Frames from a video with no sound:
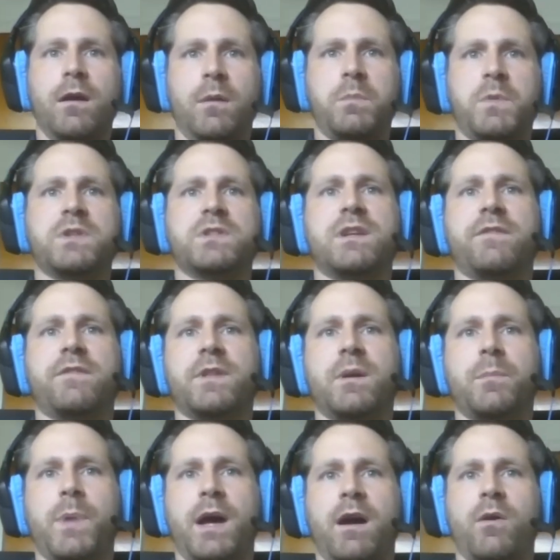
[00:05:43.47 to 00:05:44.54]
but there's definitely
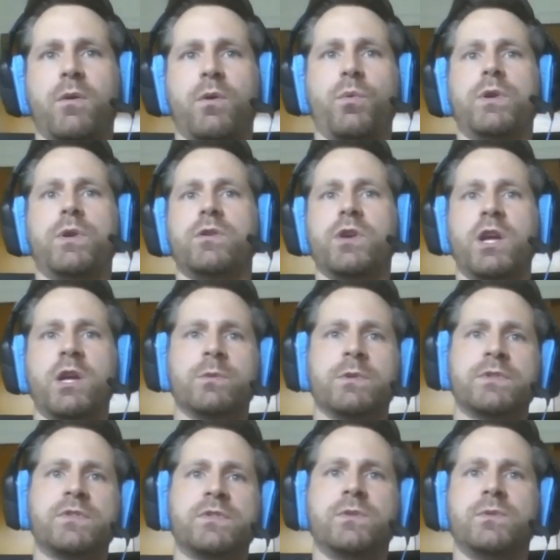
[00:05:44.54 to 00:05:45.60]
a power when you're able
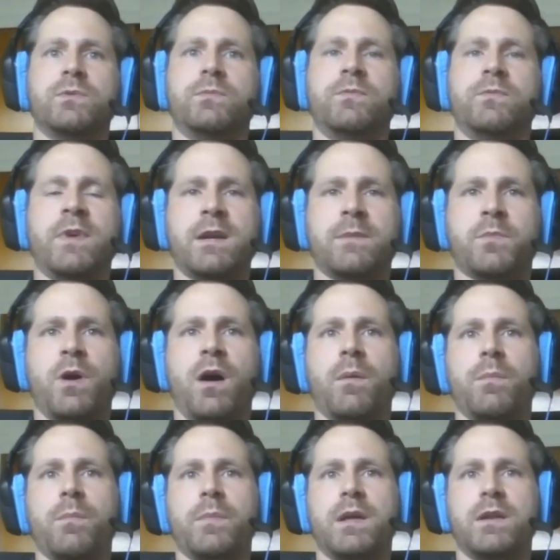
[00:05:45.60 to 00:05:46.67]
to find a
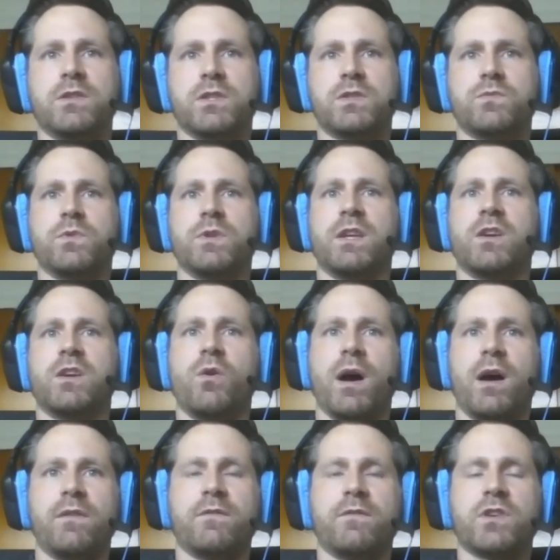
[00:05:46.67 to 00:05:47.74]
problem and just really go
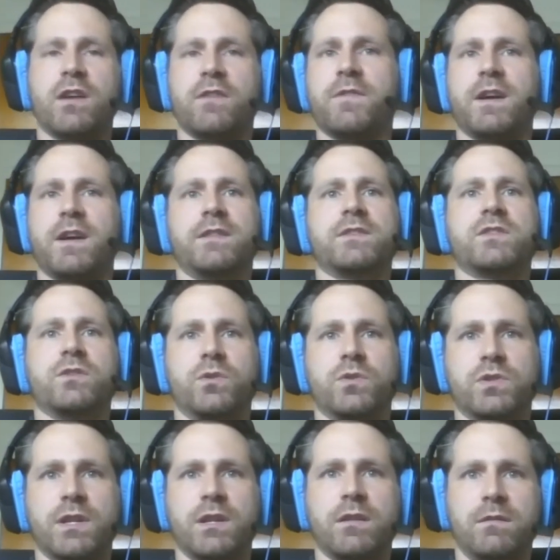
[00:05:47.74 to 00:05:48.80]
out and try to find the
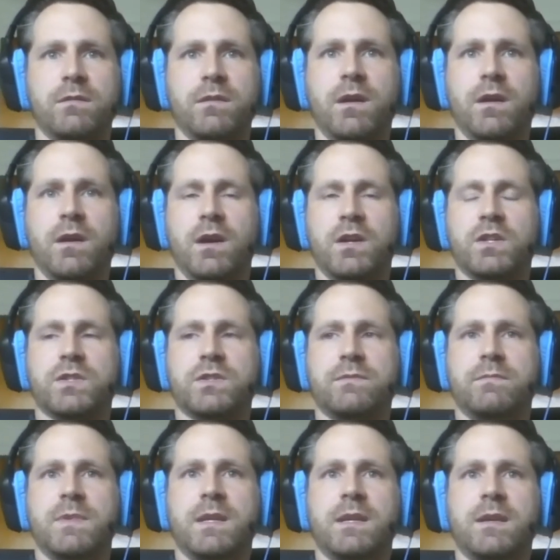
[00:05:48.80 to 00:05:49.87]
solution and just
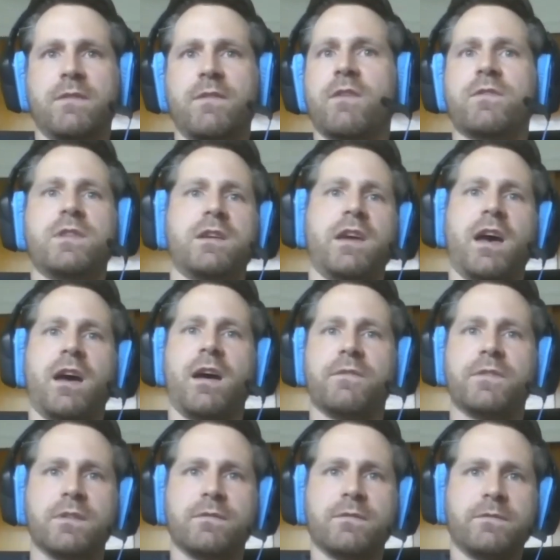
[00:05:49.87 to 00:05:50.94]
give everything you have
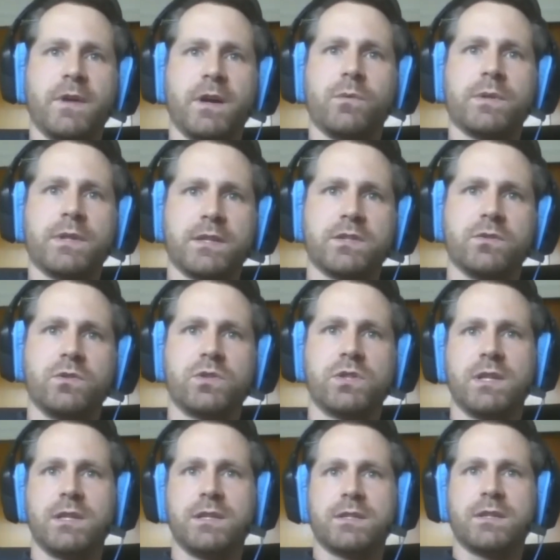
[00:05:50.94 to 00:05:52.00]
to find what that solution
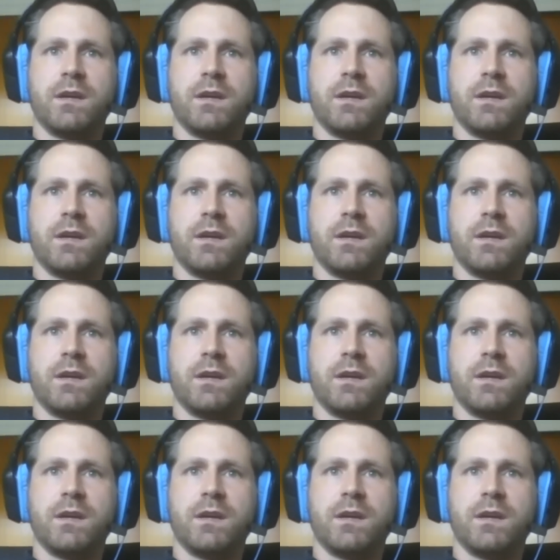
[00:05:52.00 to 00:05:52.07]
is.